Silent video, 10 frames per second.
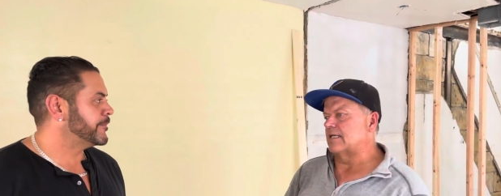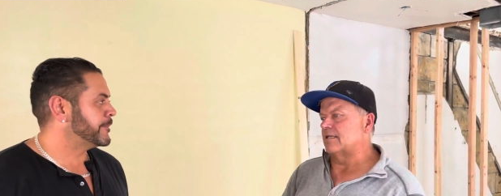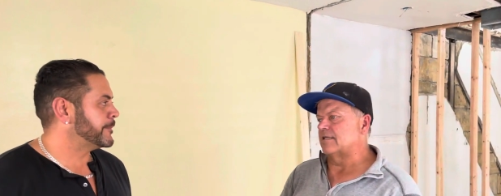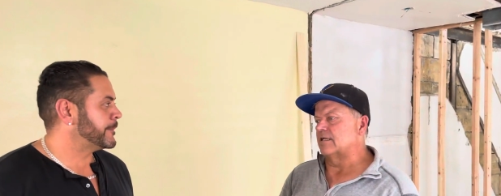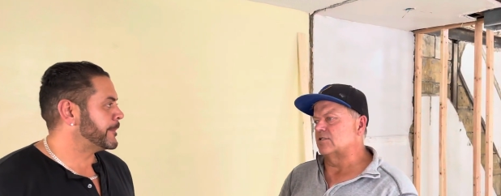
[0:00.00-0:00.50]

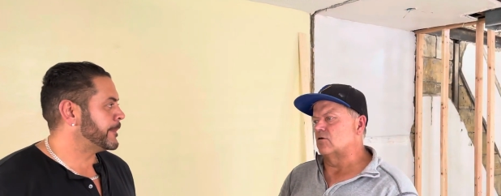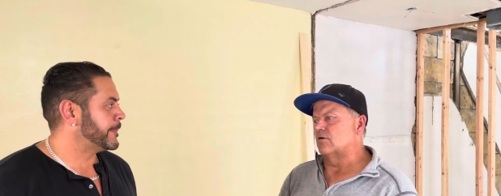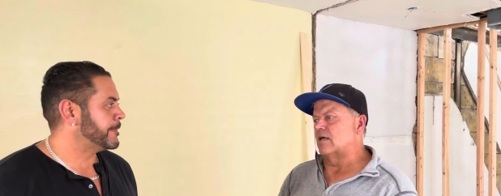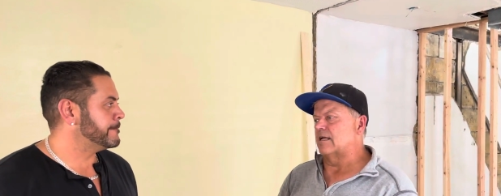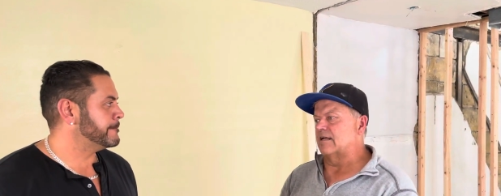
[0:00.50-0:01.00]
Speaker 1: got things going
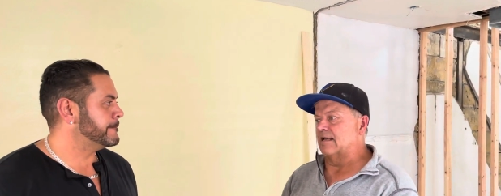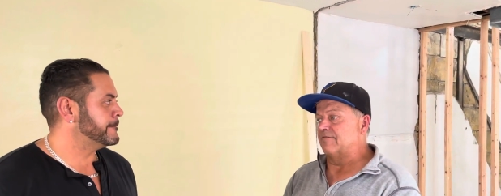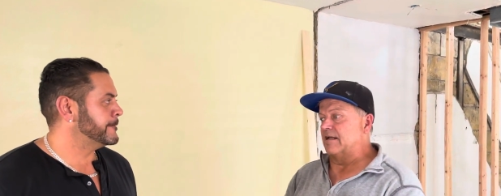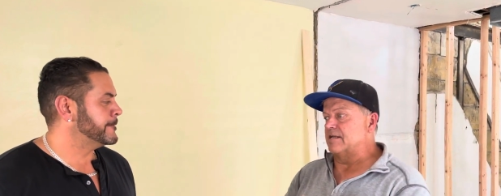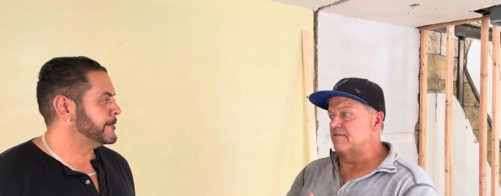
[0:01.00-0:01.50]
on.
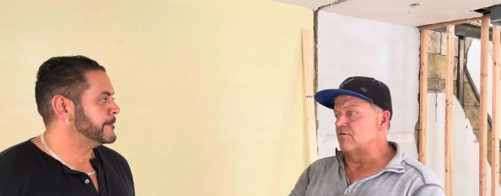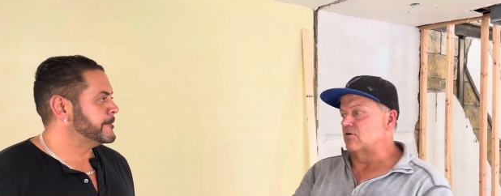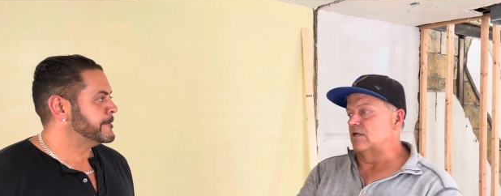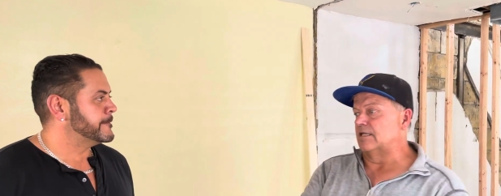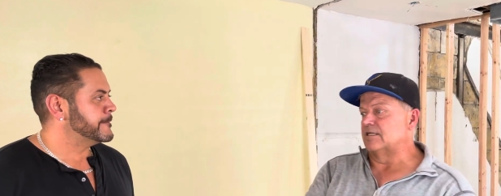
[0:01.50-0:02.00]
If I give her
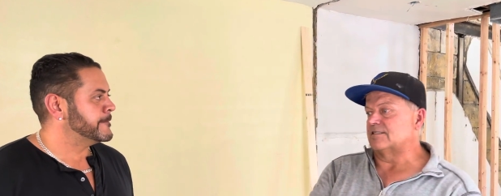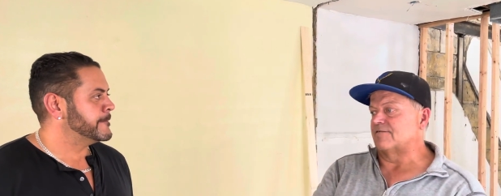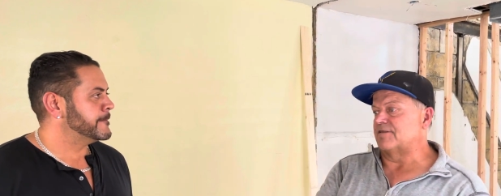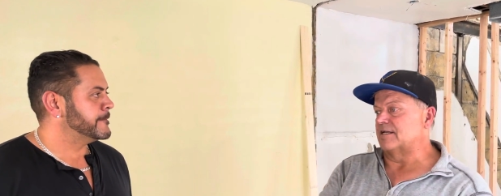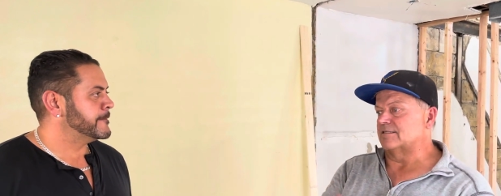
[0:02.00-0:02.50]
a list of
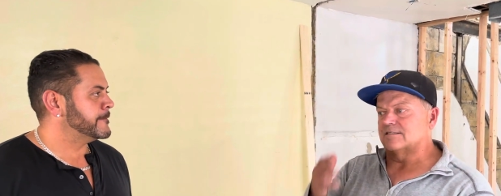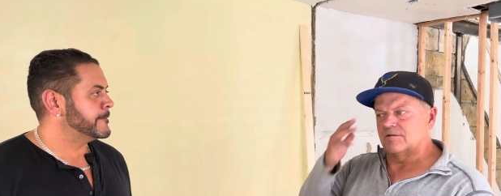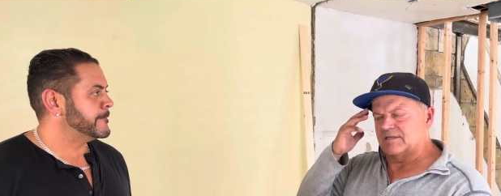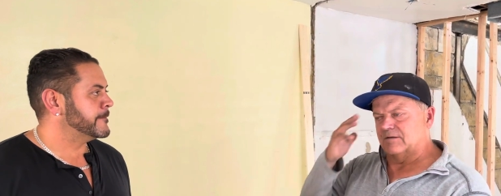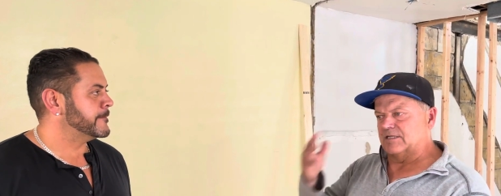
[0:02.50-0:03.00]
things, and
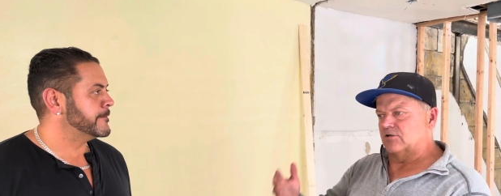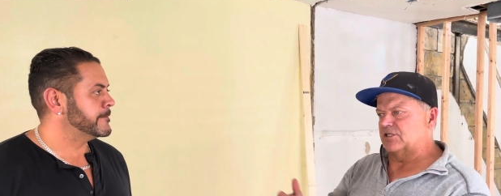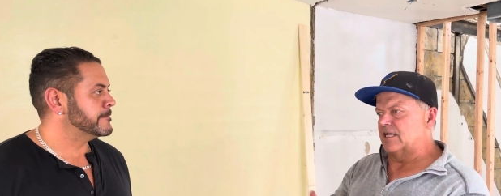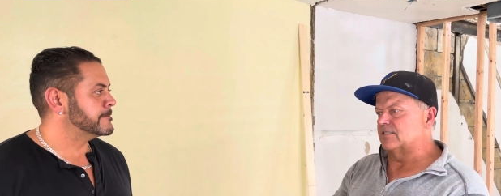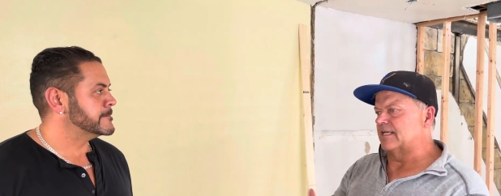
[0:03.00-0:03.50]
sometimes I'll
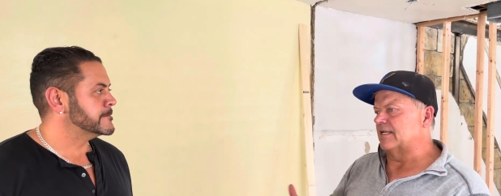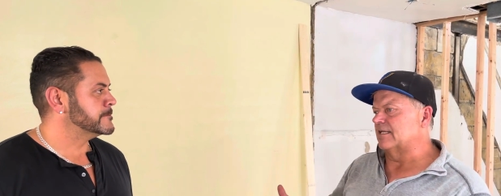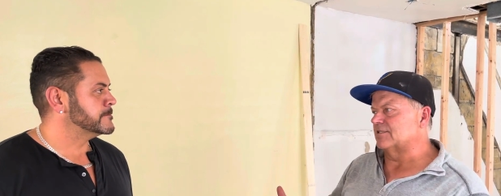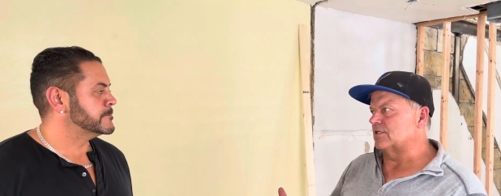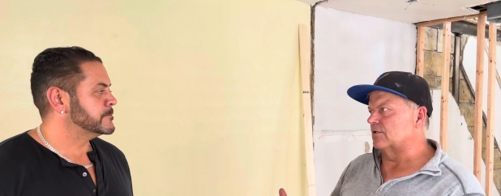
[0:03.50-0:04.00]
change that
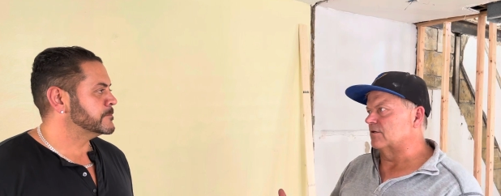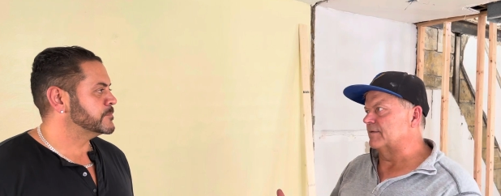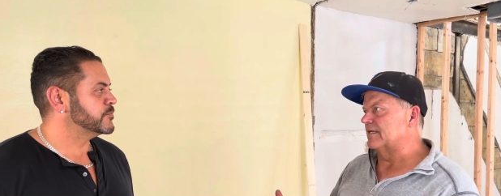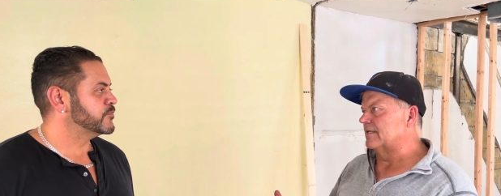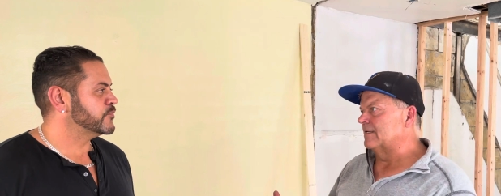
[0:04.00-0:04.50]
list a little
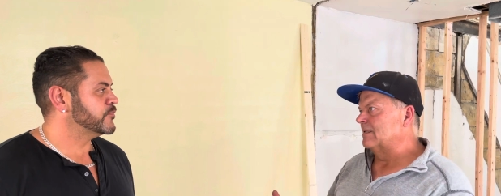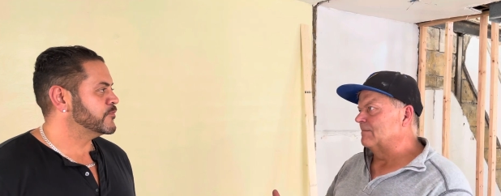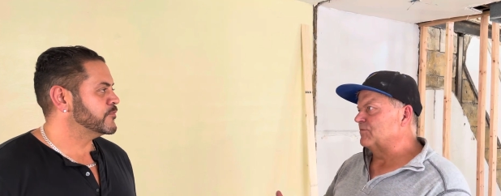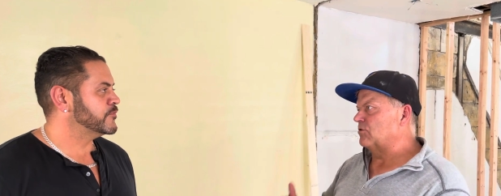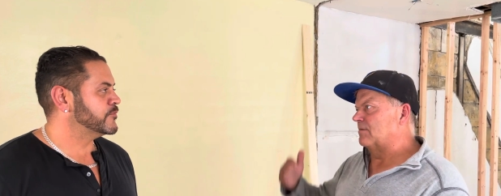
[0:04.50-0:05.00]
bit.
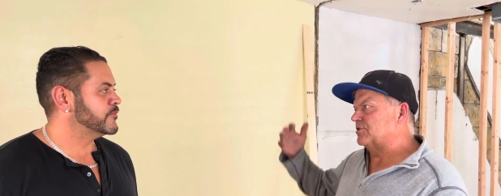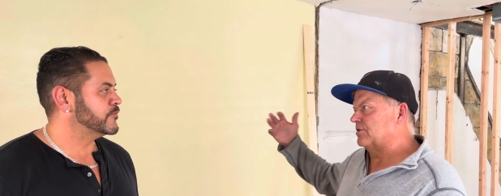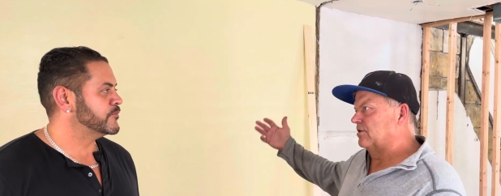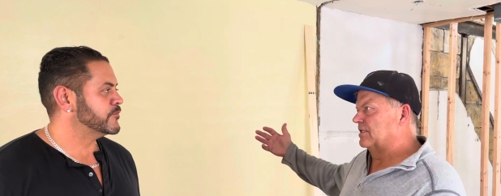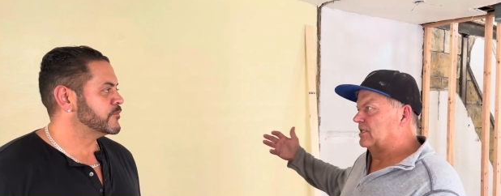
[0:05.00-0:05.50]
So I'm
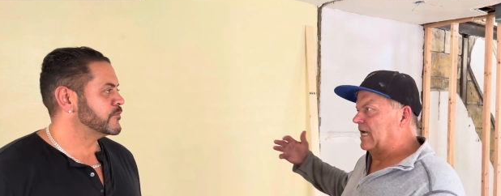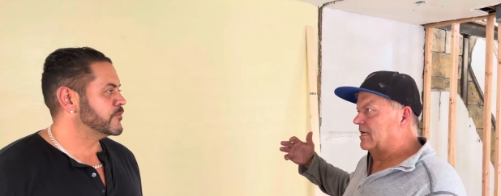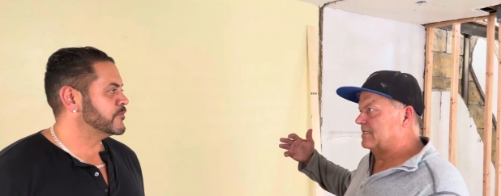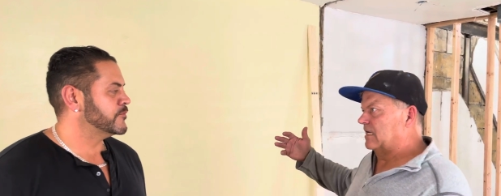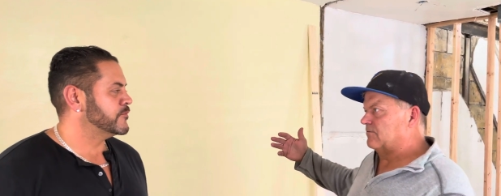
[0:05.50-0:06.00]
still in
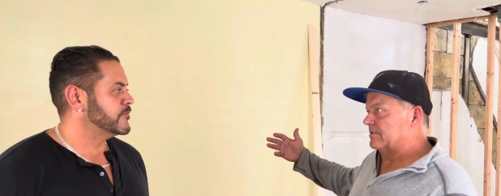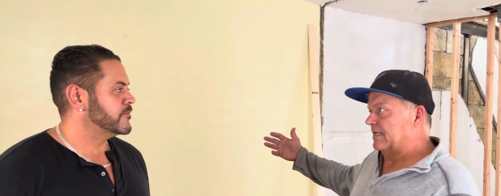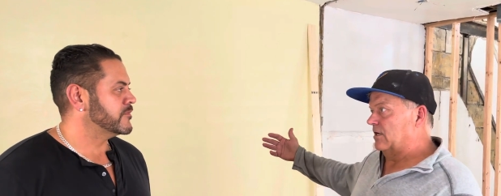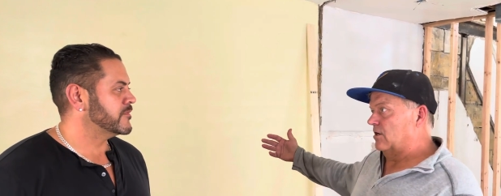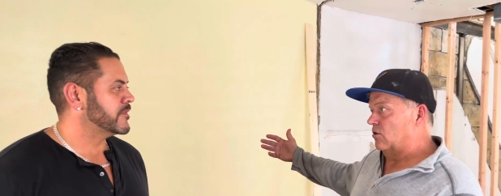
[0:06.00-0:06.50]
contact with
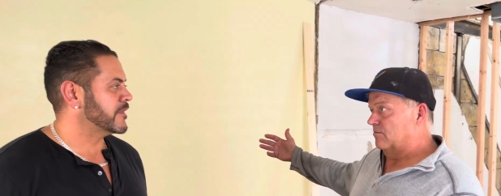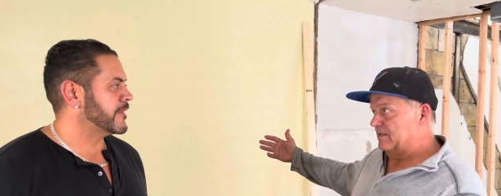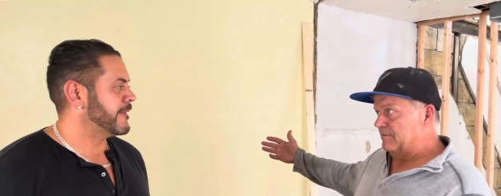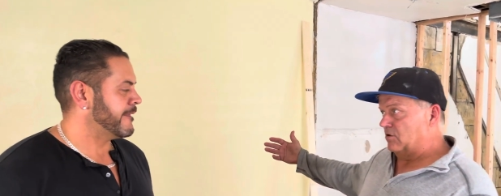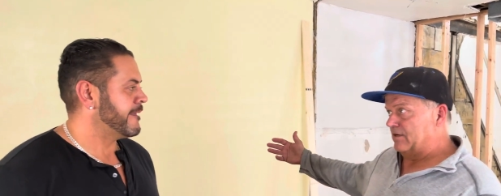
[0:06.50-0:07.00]
that Home
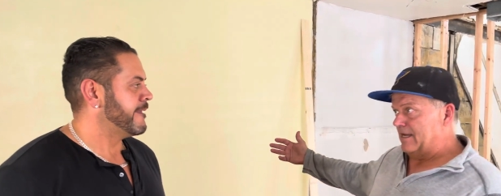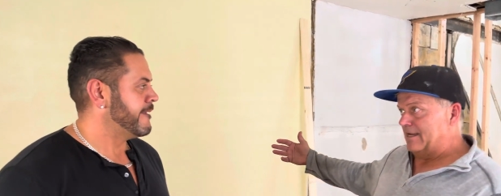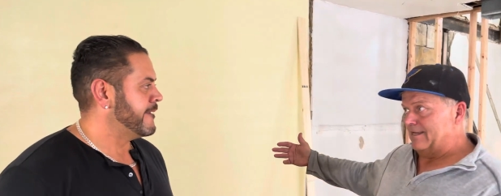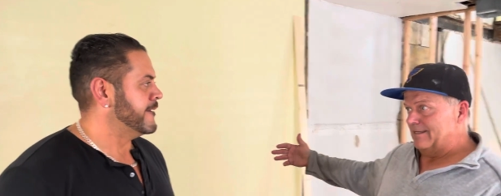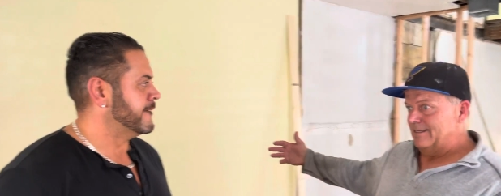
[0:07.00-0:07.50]
Depot
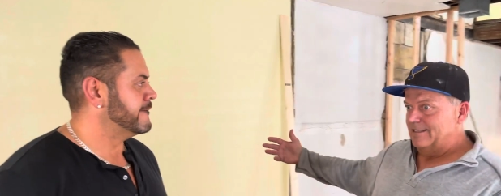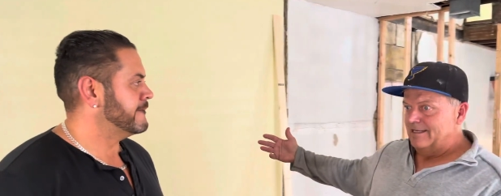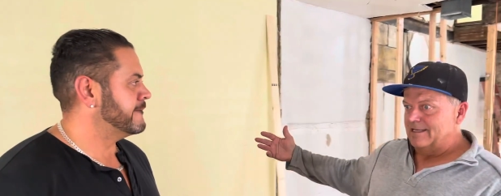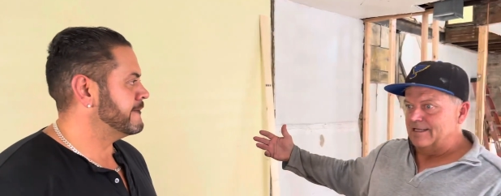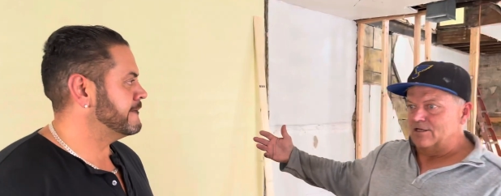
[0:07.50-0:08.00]
guy. Yeah.
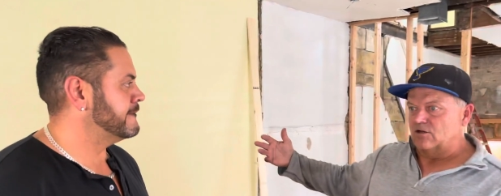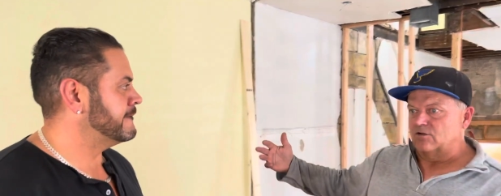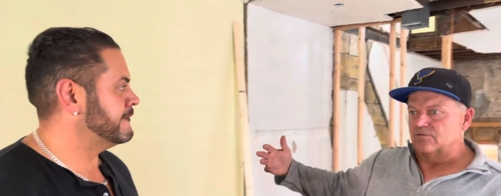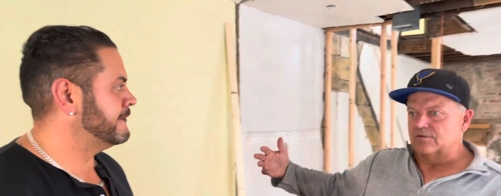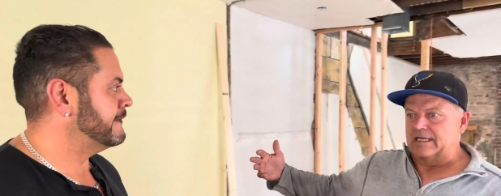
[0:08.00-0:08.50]
You
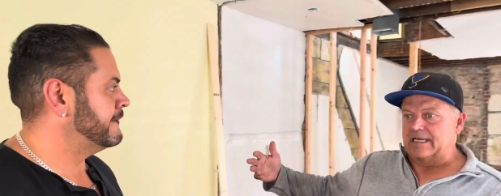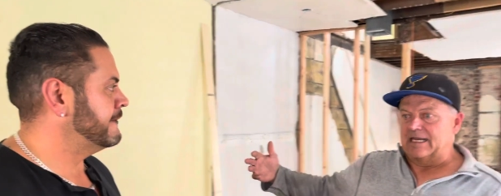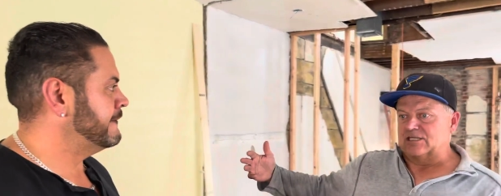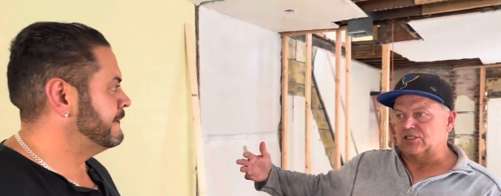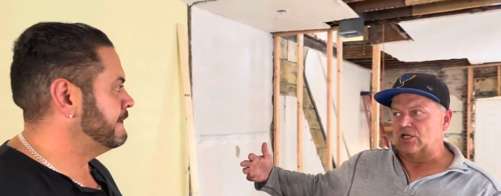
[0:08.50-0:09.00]
know,
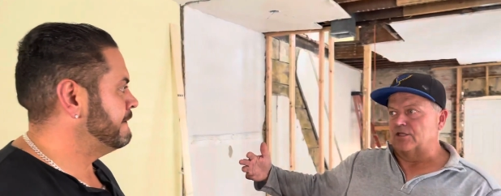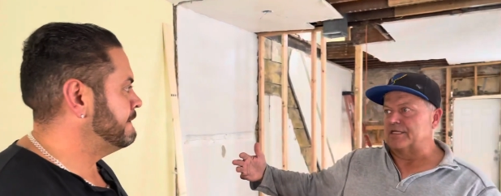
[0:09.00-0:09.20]
actually on